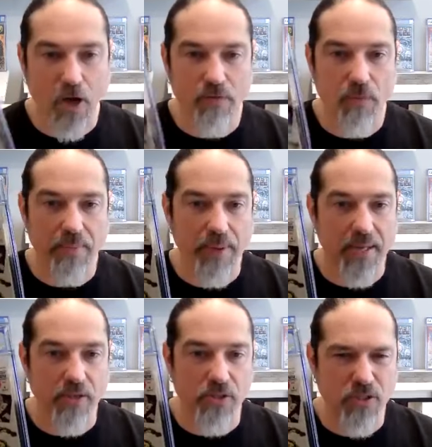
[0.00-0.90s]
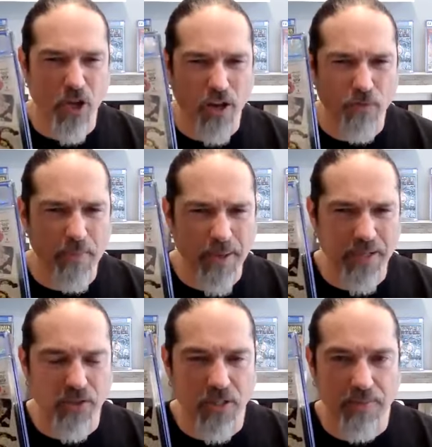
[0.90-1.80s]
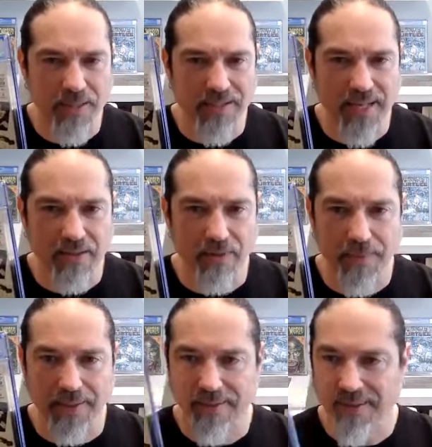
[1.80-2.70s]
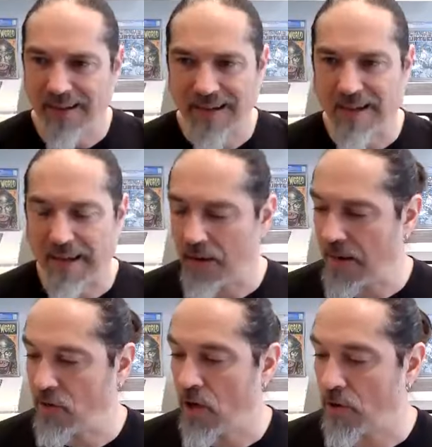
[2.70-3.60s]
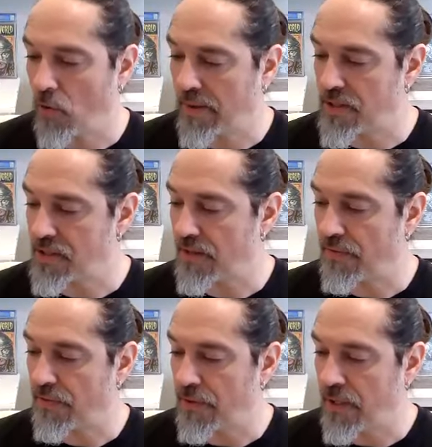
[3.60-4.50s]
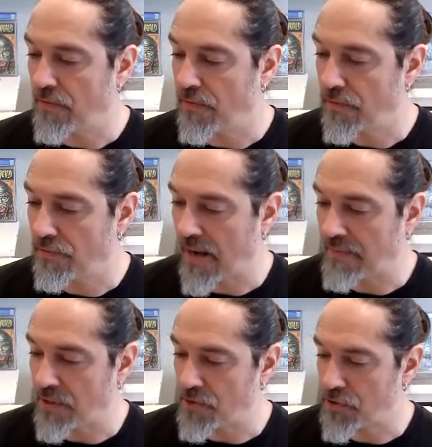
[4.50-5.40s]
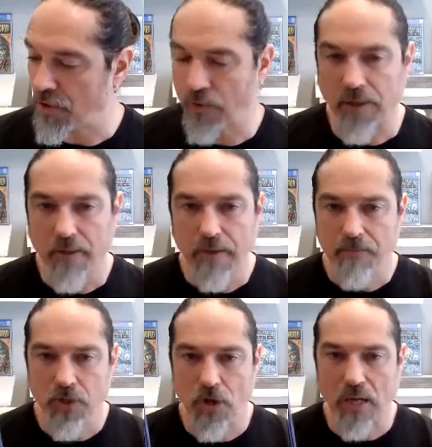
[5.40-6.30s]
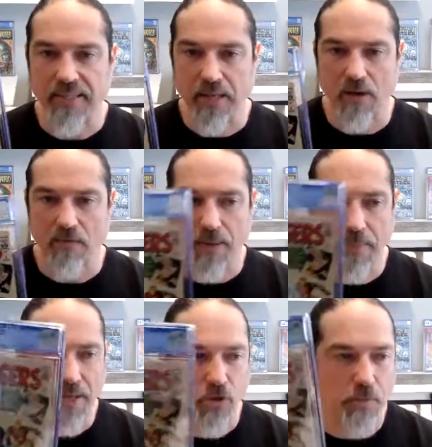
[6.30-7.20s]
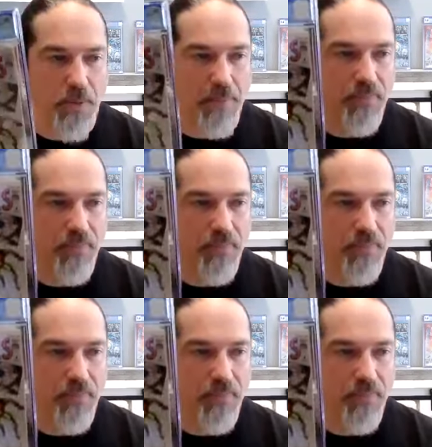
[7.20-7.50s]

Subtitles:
Got off-white pages. Is off-white pages going to be the death of me? How did I not know about this stuff 35 years ago to not get off-white pages?